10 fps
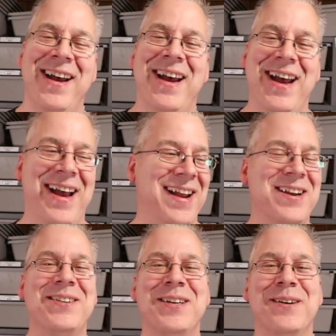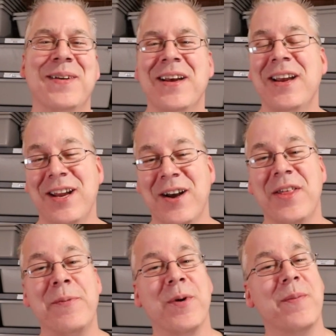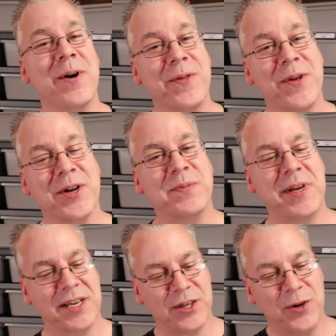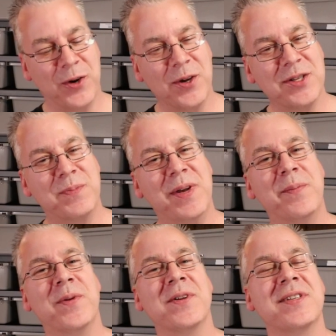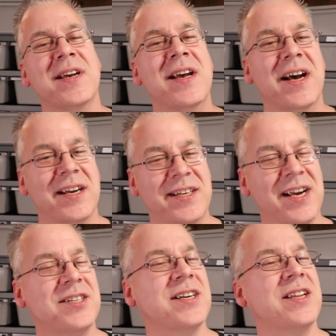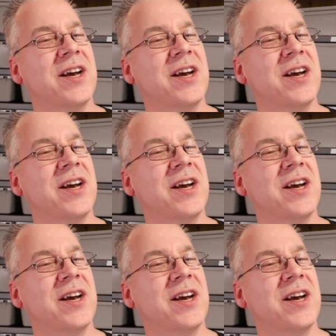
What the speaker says: And YouTube, you know, they promote those because it holds people's attention.